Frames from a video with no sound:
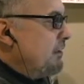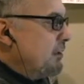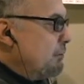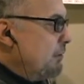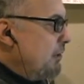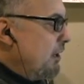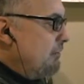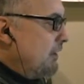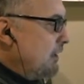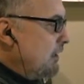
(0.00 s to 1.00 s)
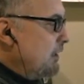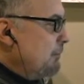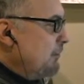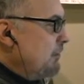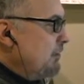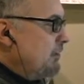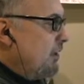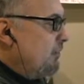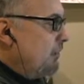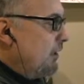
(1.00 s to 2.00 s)
the number of illegal immigrants has
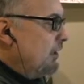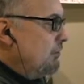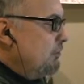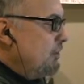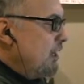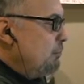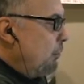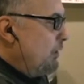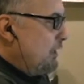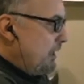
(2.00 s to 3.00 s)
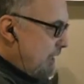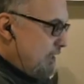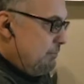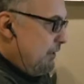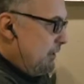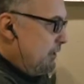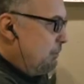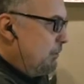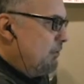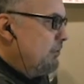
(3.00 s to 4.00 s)
now fallen to 10.9 million, a
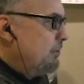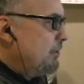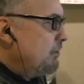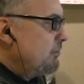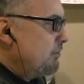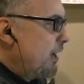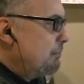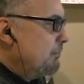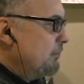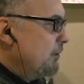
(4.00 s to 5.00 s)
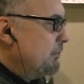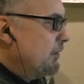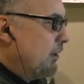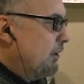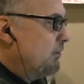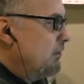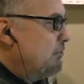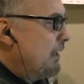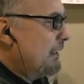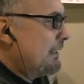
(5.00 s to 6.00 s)
precipitous drop driven largely
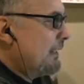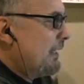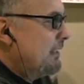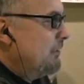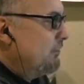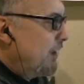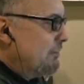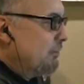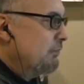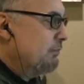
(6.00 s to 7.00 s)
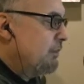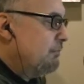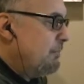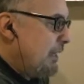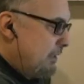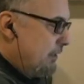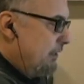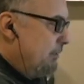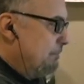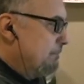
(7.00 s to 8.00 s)
by declining arrivals from
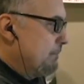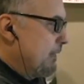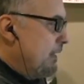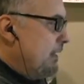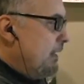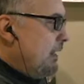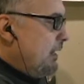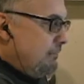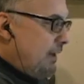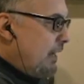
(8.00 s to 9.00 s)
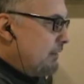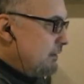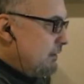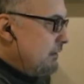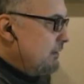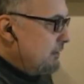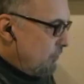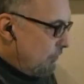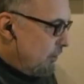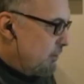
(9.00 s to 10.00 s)
Mexico. In fact,
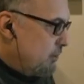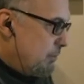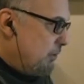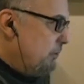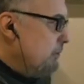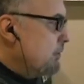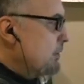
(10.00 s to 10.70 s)
according to Pew,